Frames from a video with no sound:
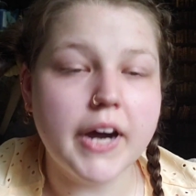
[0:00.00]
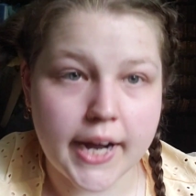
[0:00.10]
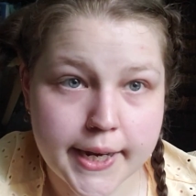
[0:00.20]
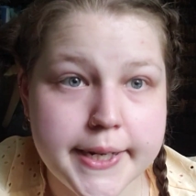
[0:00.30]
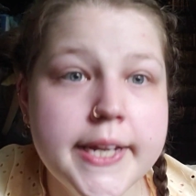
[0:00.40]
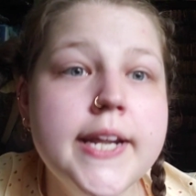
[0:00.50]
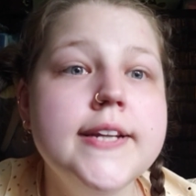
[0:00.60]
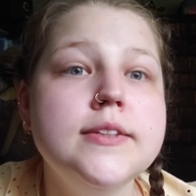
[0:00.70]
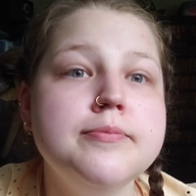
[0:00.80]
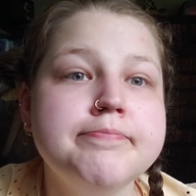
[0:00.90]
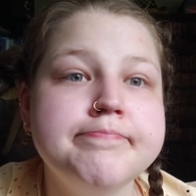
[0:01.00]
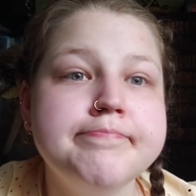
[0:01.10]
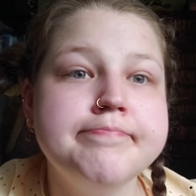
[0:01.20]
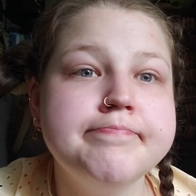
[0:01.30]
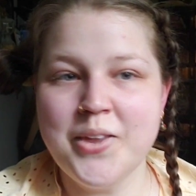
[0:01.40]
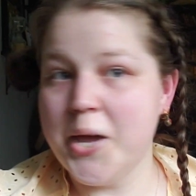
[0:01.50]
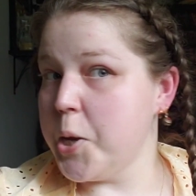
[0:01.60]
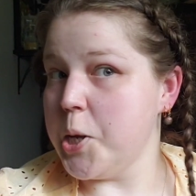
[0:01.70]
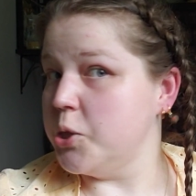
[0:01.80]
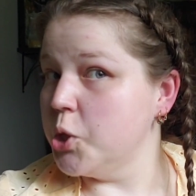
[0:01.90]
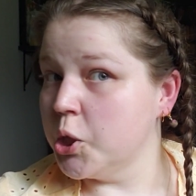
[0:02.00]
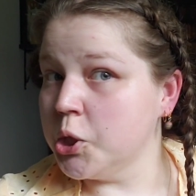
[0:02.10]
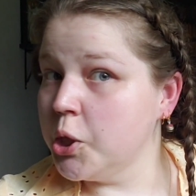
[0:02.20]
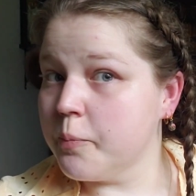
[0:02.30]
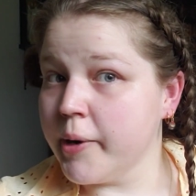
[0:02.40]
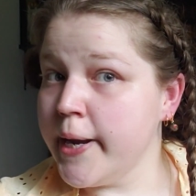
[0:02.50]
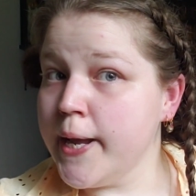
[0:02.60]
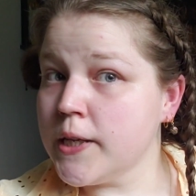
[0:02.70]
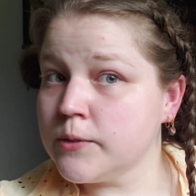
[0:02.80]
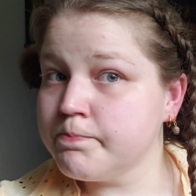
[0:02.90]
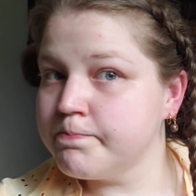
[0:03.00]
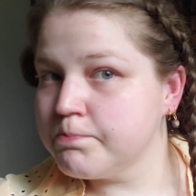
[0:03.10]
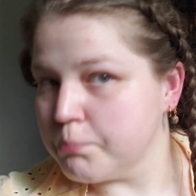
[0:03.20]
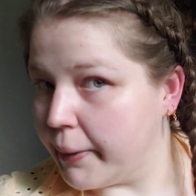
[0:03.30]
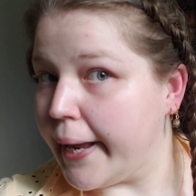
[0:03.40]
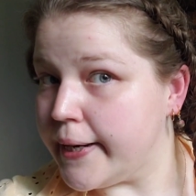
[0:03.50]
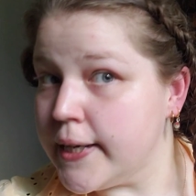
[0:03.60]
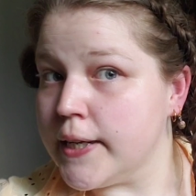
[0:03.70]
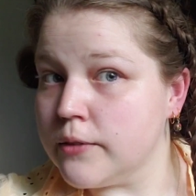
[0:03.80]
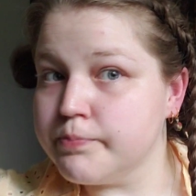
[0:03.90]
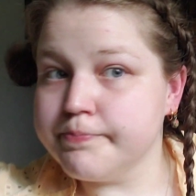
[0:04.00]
I did it. It doesn't look pretty, but I did it.